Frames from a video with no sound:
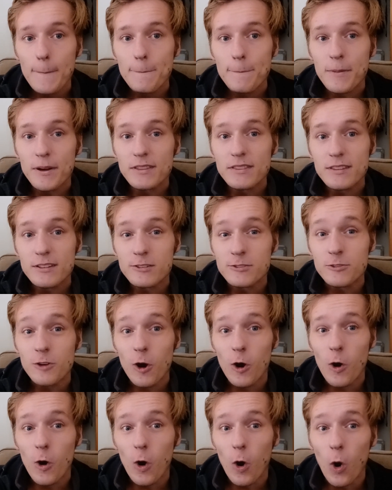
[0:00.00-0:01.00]
But there's
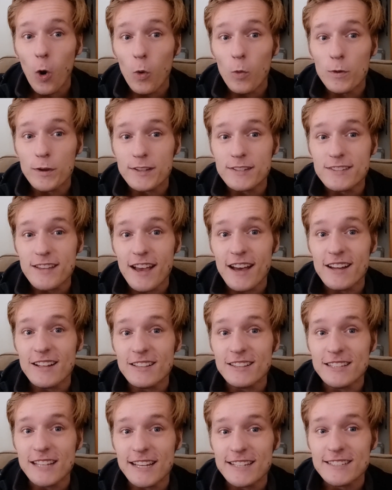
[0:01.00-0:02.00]
always a
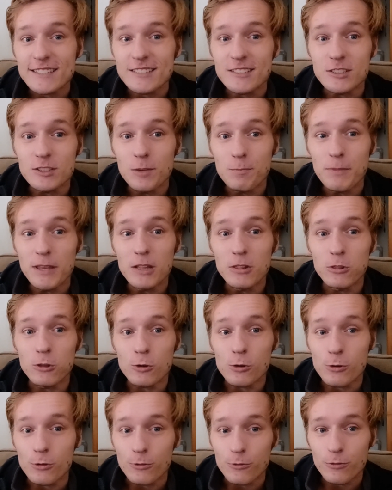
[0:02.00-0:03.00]
lesson to be
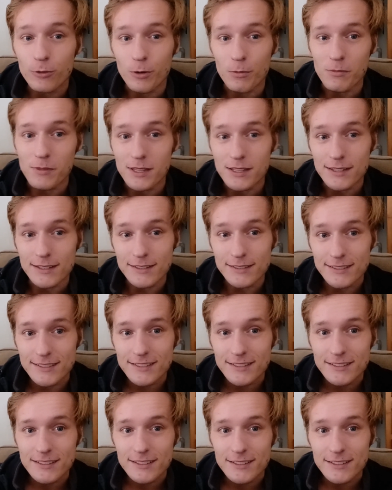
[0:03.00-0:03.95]
learned from this.